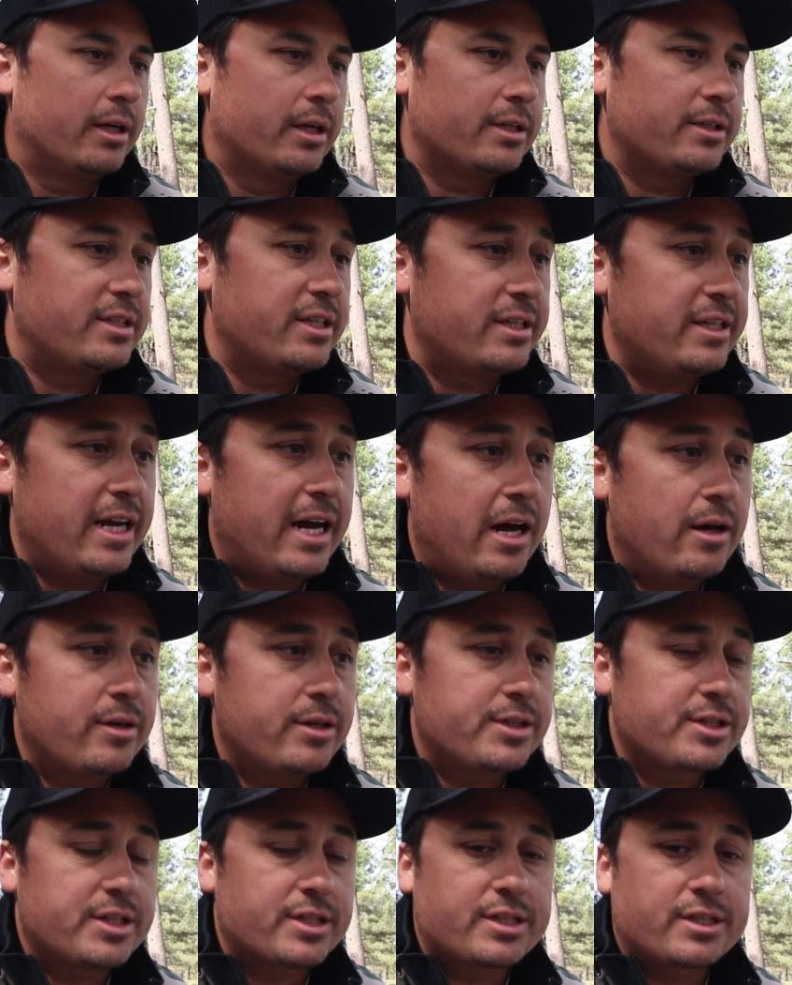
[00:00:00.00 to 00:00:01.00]
sit down
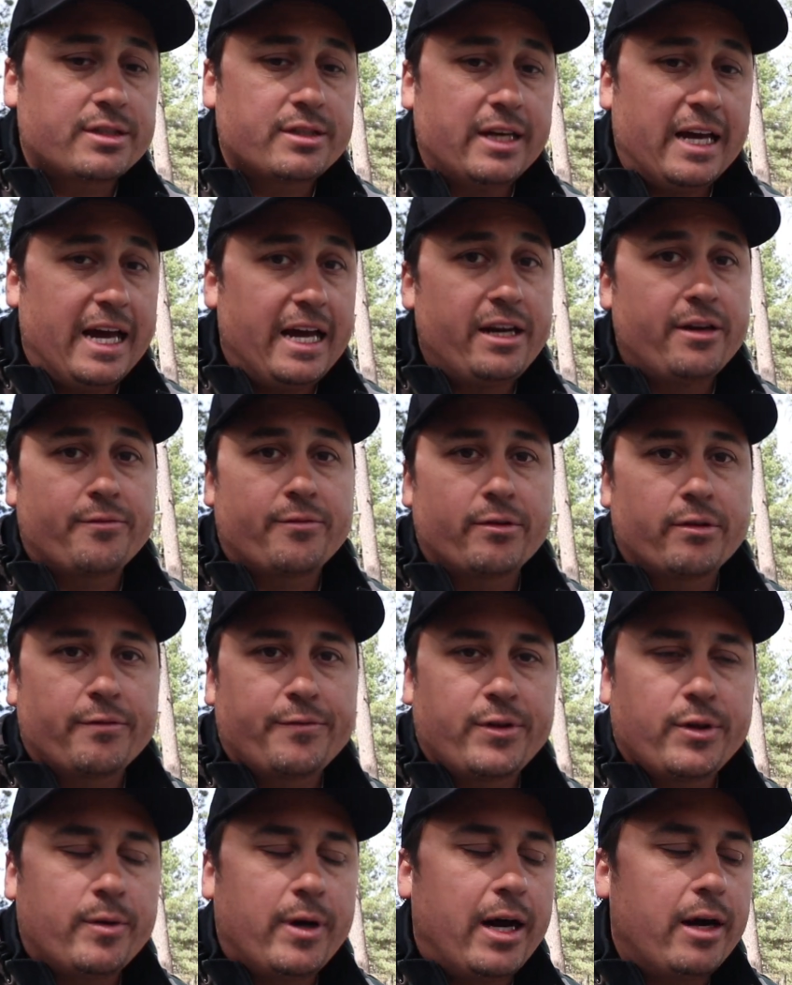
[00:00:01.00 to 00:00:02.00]
and just edit for a
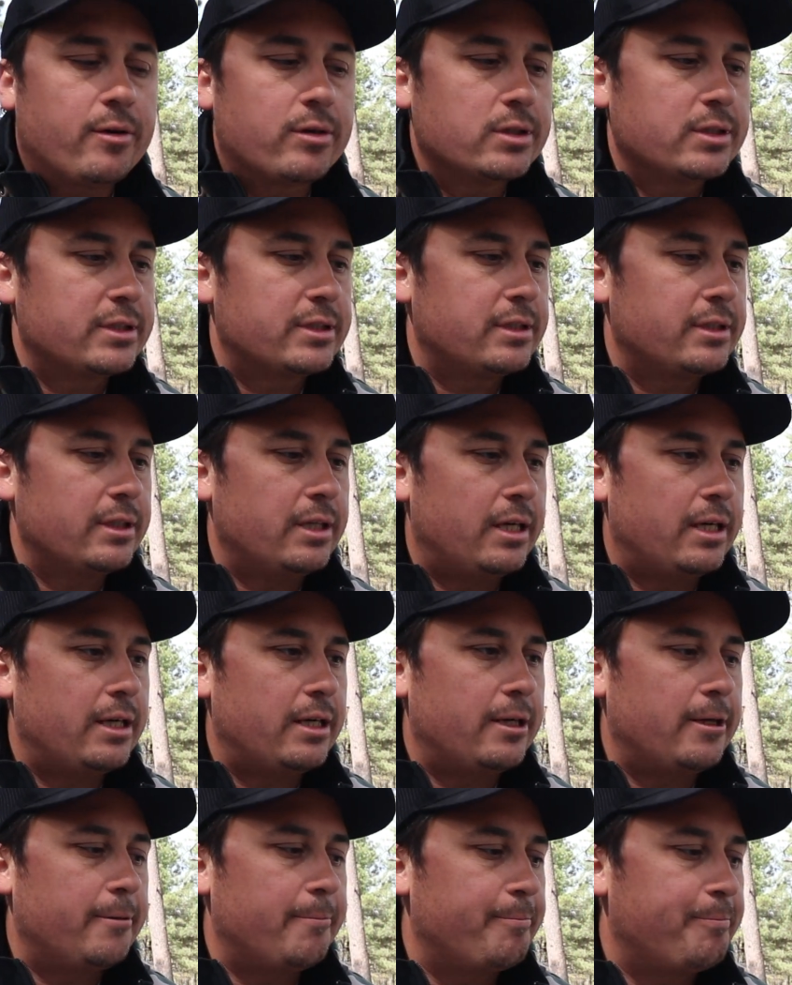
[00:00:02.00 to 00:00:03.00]
few hours.
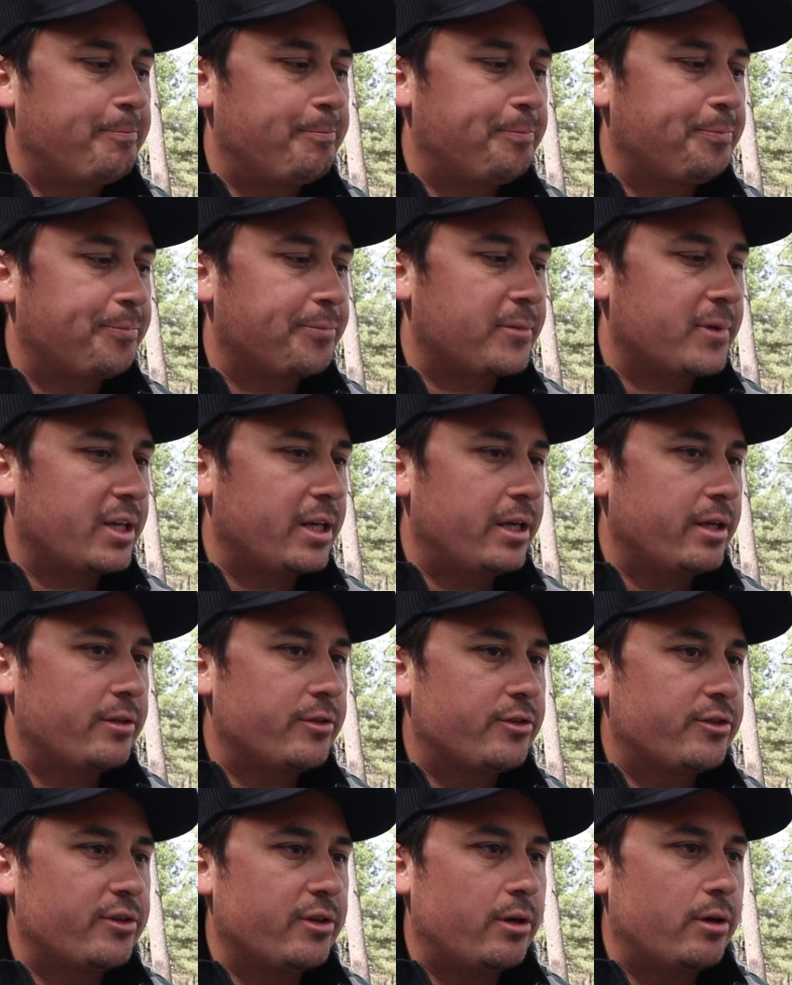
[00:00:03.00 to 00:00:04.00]

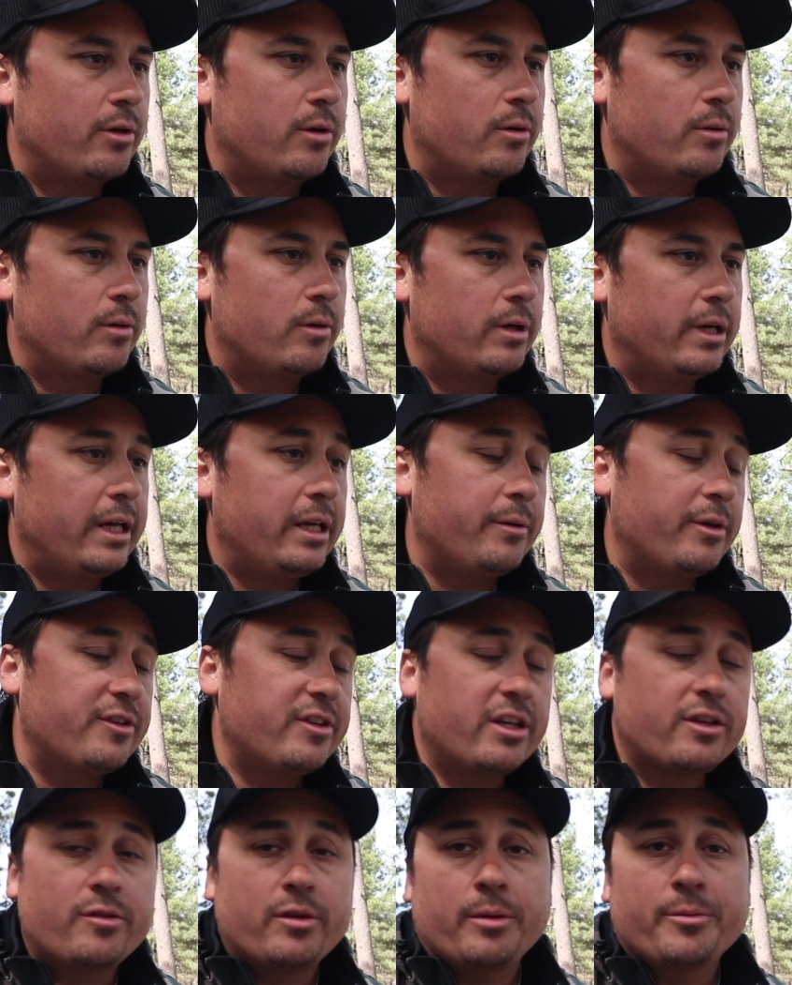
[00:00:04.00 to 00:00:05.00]
And so anyways,
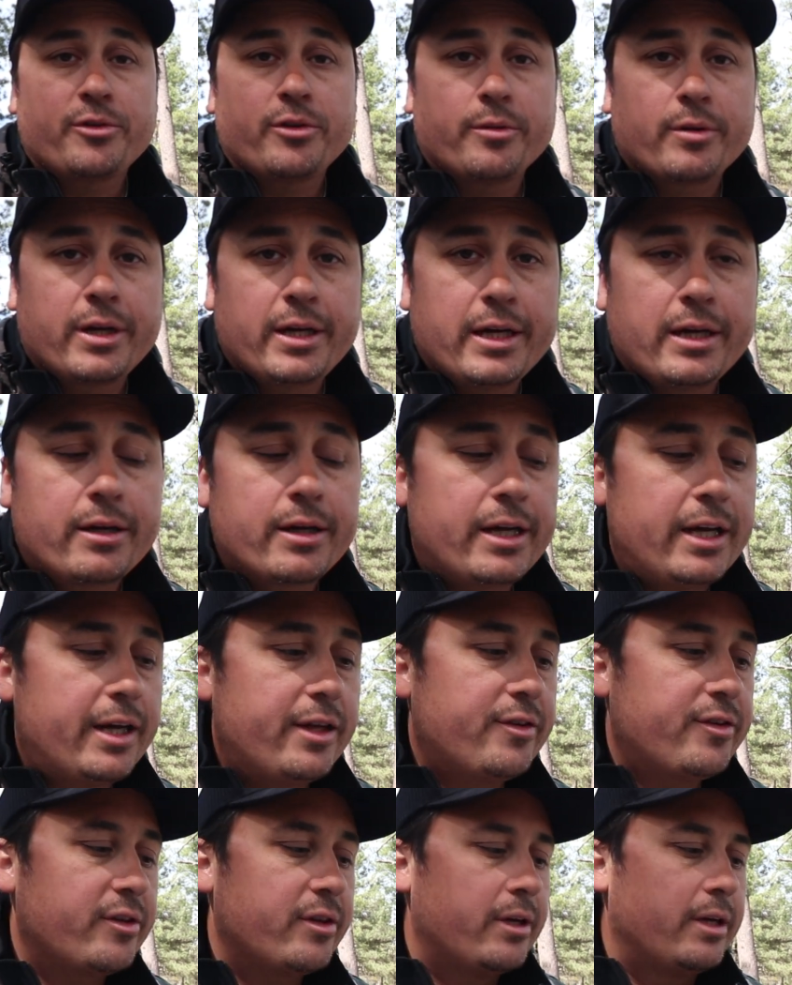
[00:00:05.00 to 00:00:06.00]
that's what I'm doing right now,
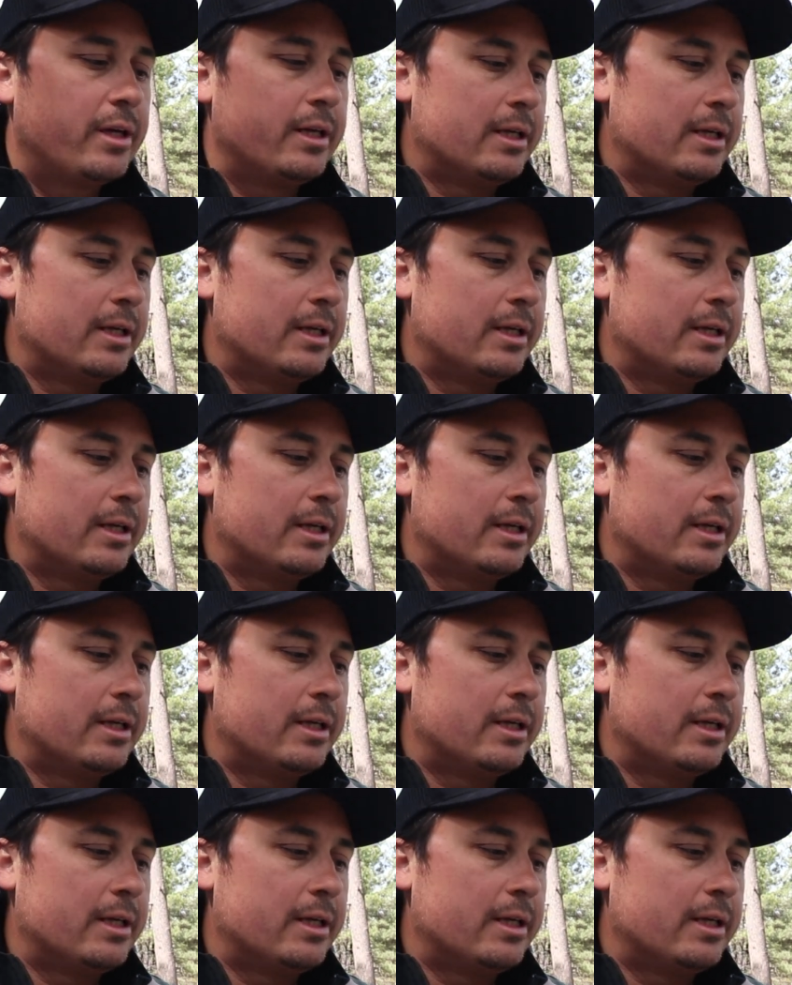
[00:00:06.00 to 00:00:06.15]
guys.